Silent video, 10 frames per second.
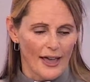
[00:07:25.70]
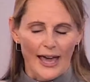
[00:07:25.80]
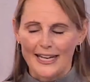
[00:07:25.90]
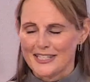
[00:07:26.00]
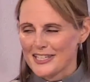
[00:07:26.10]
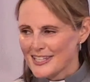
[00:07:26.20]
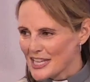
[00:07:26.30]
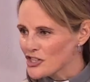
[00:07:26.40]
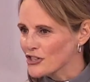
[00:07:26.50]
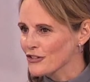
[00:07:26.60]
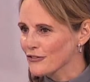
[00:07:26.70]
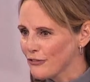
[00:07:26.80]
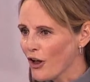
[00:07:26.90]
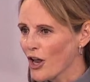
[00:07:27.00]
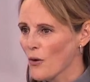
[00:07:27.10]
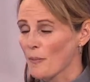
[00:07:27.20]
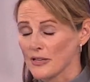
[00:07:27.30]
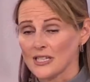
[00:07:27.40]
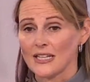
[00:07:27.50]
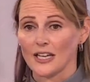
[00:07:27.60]
And it's a decision to follow a
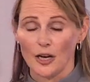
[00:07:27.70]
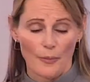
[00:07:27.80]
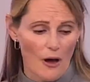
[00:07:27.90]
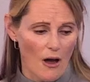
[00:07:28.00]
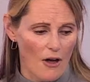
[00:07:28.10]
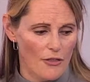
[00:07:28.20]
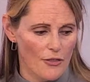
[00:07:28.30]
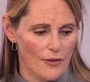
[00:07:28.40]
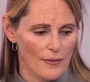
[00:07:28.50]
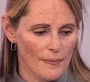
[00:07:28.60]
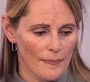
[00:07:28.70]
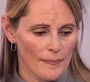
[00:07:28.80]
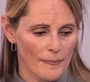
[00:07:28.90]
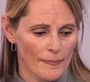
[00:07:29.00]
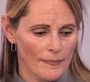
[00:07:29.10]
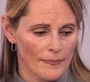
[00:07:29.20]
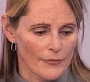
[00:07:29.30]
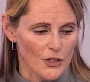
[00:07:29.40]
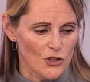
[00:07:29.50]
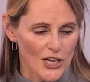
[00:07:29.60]
particular path
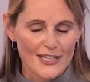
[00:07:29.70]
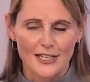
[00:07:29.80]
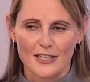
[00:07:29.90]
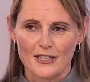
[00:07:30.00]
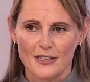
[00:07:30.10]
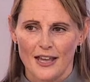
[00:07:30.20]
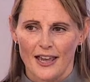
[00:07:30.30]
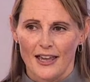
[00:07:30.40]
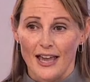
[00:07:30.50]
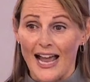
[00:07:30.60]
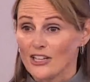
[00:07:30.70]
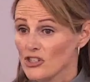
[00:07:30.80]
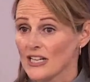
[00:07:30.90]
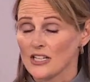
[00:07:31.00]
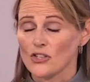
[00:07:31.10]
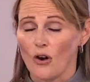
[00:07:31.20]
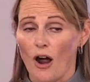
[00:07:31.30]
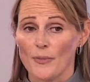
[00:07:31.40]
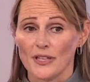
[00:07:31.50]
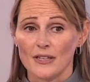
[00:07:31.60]
that Jesus actually
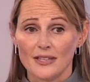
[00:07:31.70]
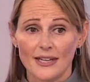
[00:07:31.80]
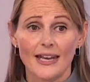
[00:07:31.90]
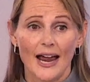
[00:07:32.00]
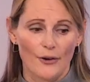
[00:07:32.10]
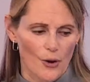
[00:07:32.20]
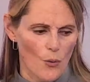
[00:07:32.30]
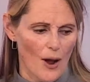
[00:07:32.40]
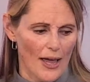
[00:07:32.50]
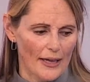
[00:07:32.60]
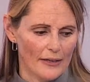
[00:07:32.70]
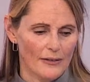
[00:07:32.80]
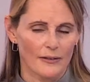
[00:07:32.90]
describes as the narrow way.